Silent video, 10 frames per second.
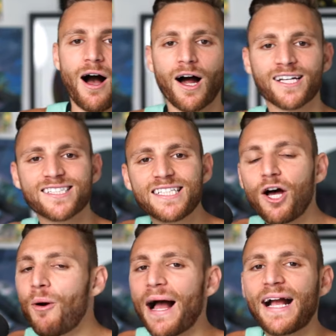Honestly
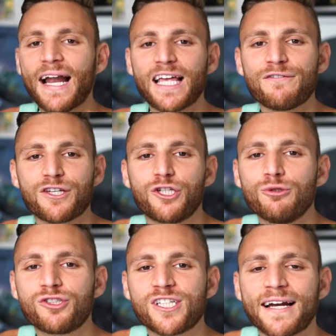though, I gotta give a
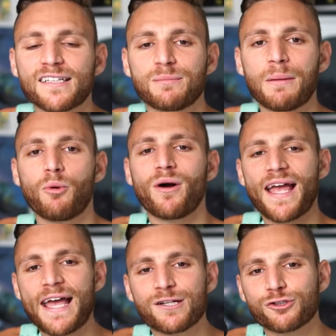huge shout out to my boy
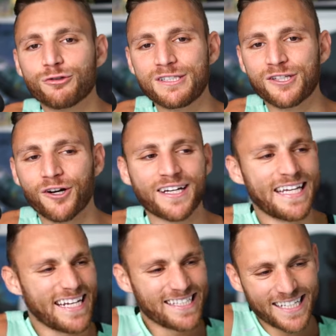Andrew Adarkey.
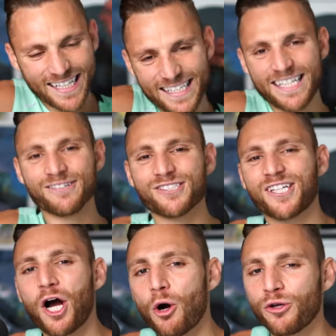He did it years
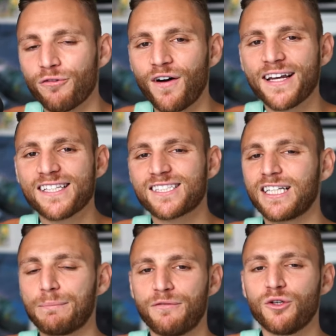ago. You'll find his
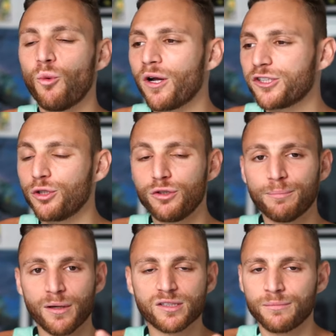clip if you want
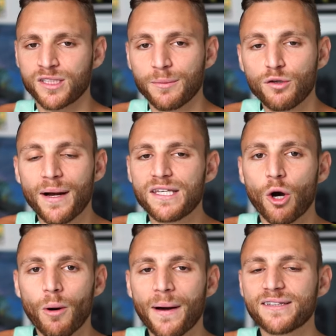to. Some of you might
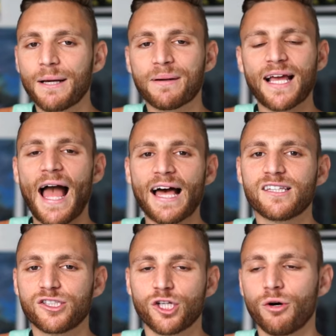know about that, but I had
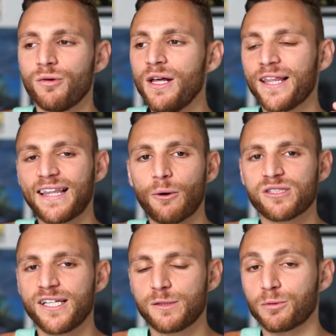to show that that was
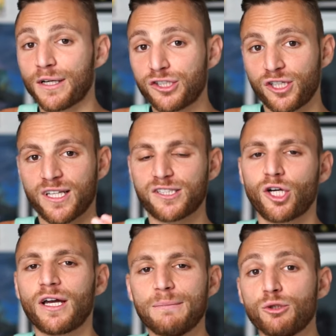an inspiration because I
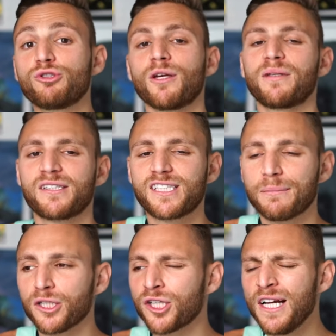saw him do something
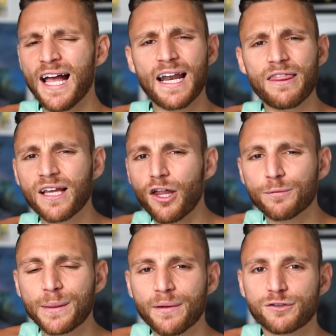similar, and I think other
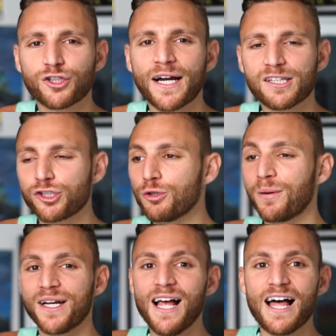people have tried it too,
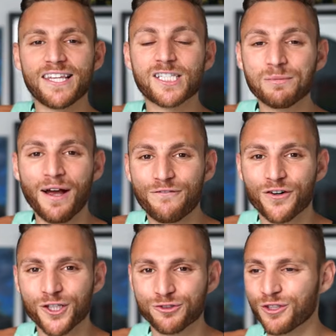but this is my
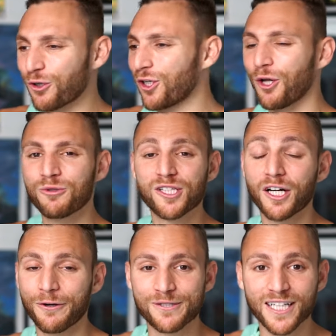first real clone
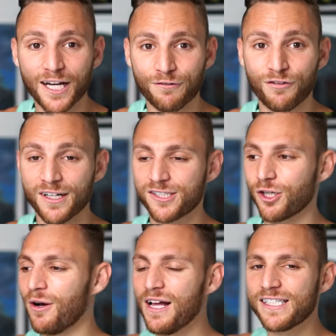dunk. It was a lot of fun,
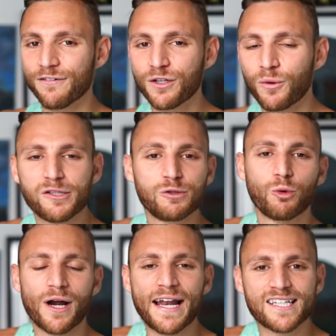so definitely want to do
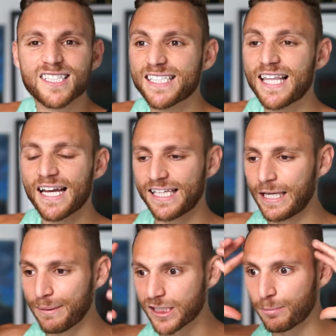more edits like that and
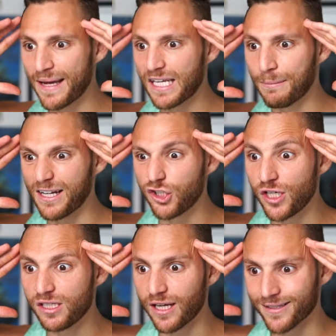keep expanding my
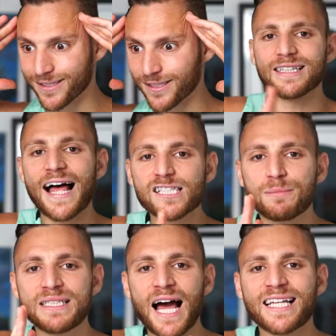genius. Last
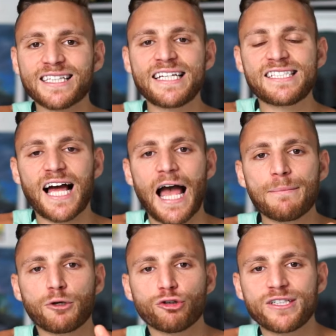but not least,
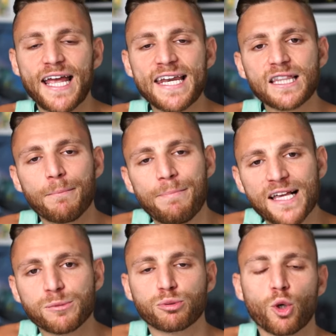I'm creating the
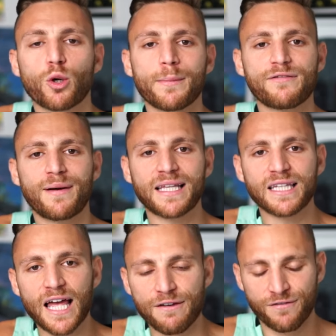best program of my
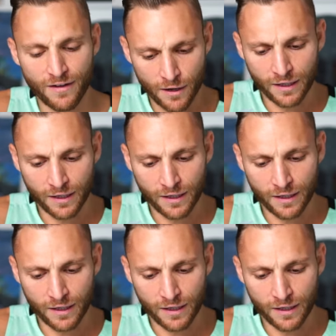life.